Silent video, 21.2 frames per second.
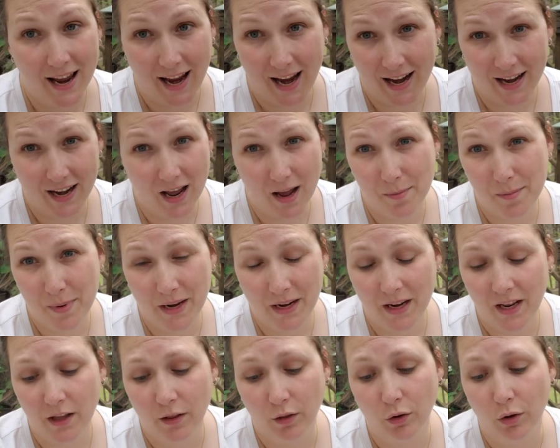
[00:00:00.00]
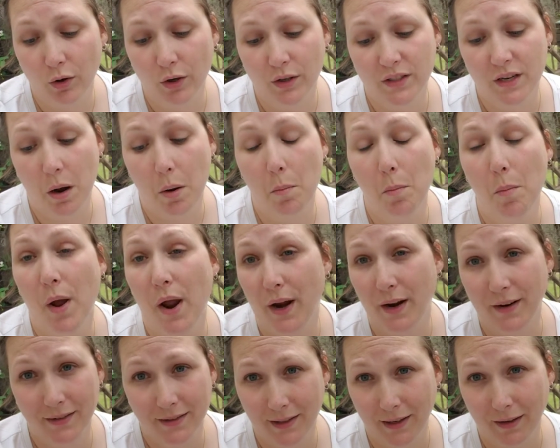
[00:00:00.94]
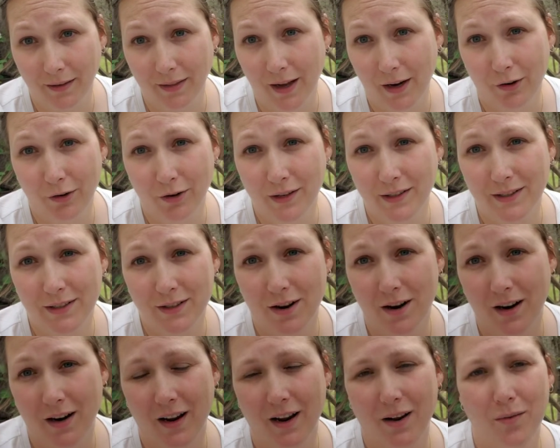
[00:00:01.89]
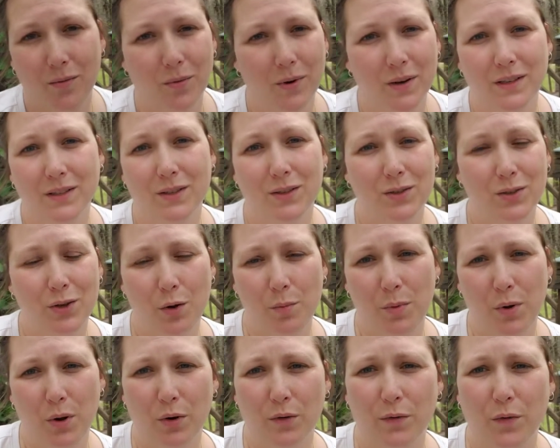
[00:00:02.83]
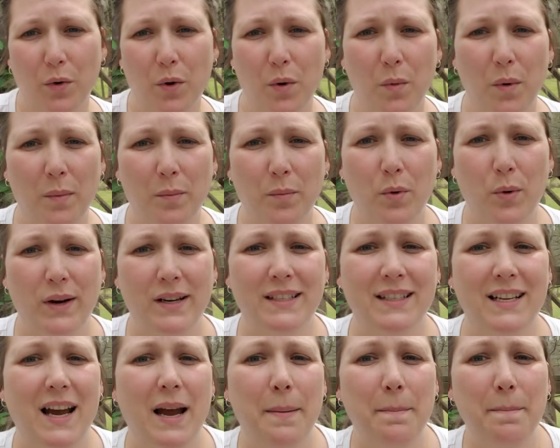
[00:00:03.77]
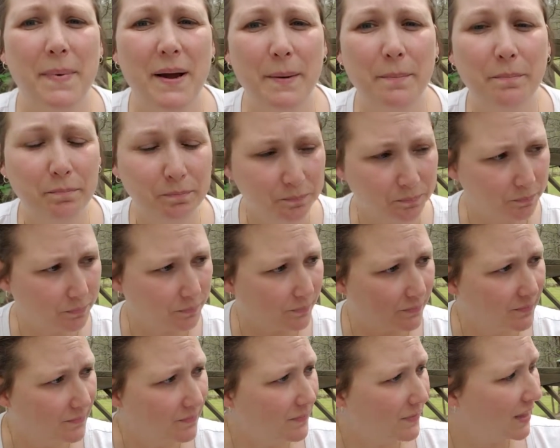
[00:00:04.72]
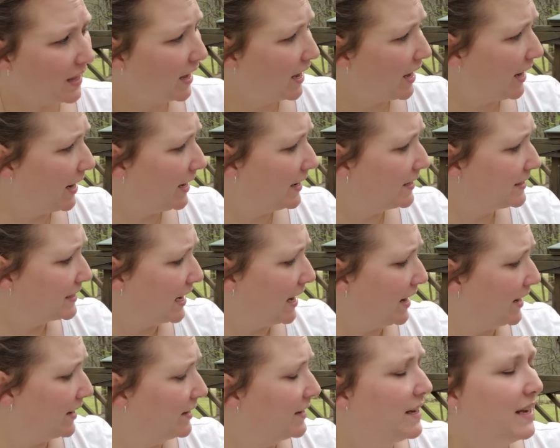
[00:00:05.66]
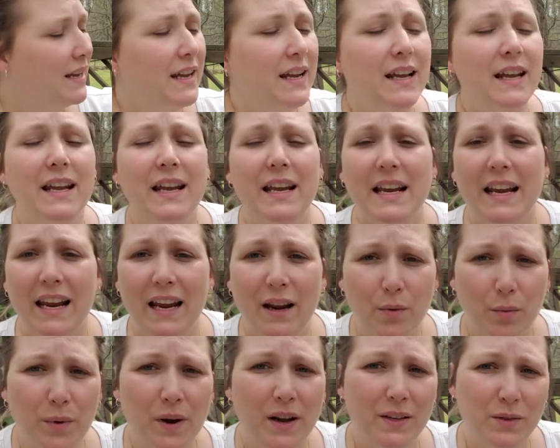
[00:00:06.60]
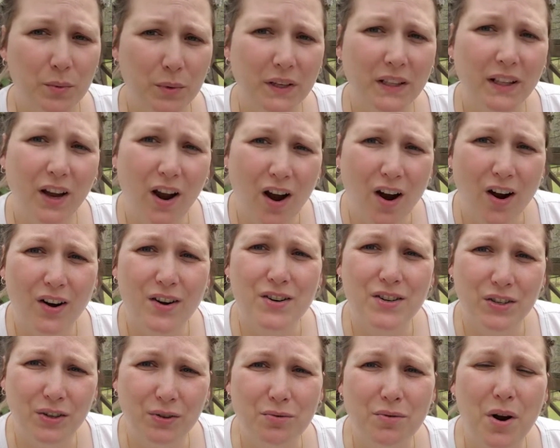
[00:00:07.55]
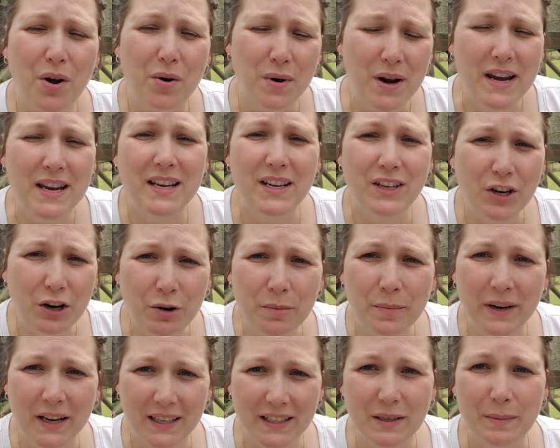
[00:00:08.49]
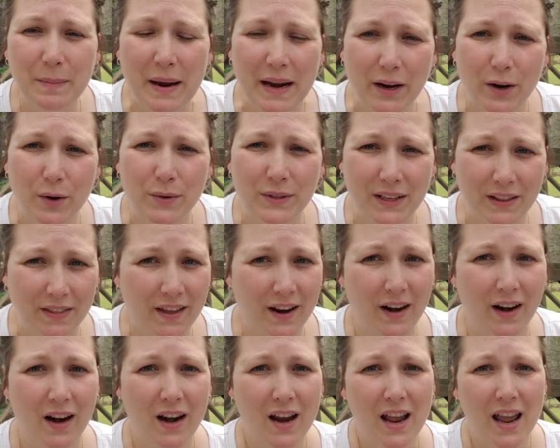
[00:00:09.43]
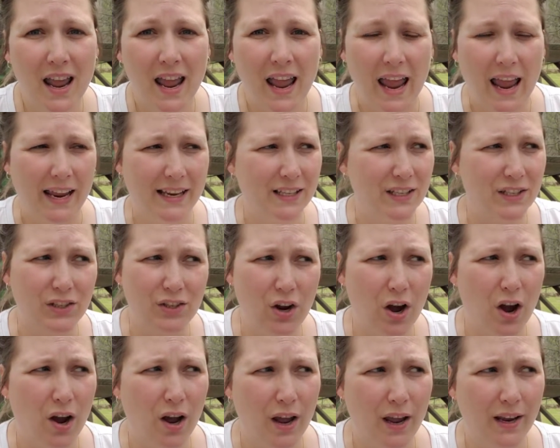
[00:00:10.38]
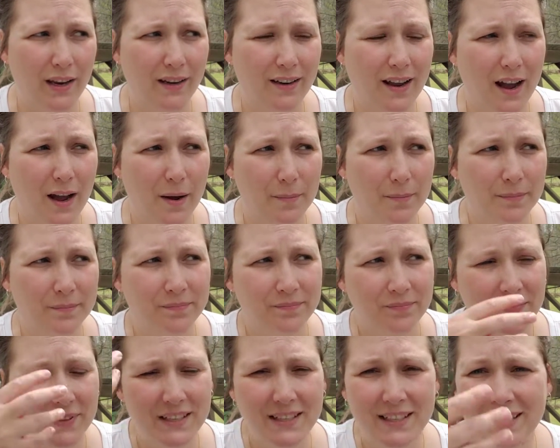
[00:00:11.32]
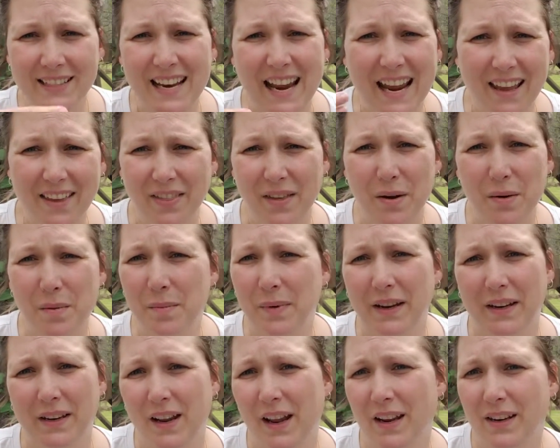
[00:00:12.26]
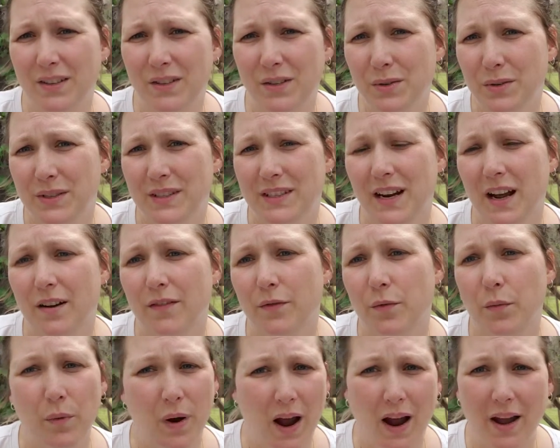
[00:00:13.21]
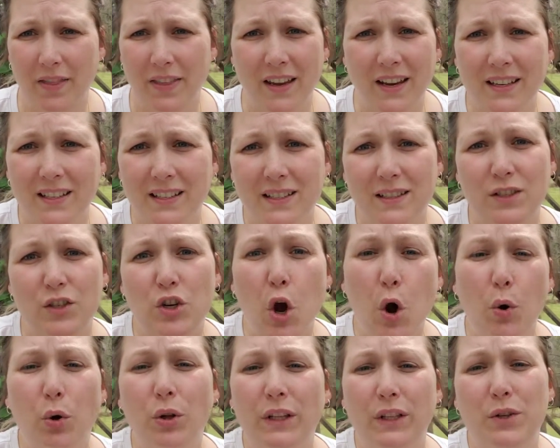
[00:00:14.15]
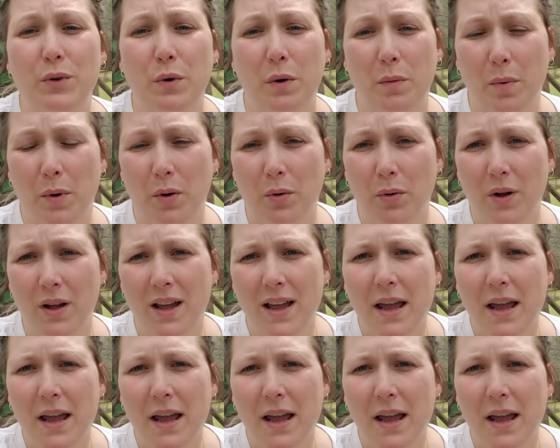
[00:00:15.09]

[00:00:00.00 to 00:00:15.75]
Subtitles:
and I mean, it looked amazing. That green stalk was so beautiful at one point in time, but it was really hard to grow indeterminate tomatoes in there and stake them and do stuff. I think it's totally doable,